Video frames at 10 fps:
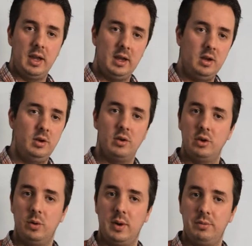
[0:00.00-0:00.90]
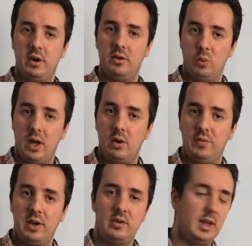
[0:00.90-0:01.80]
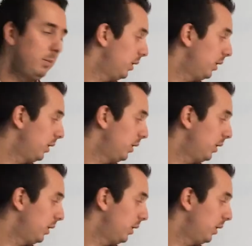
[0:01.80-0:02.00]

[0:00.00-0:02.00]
Include it on your website as well, obviously,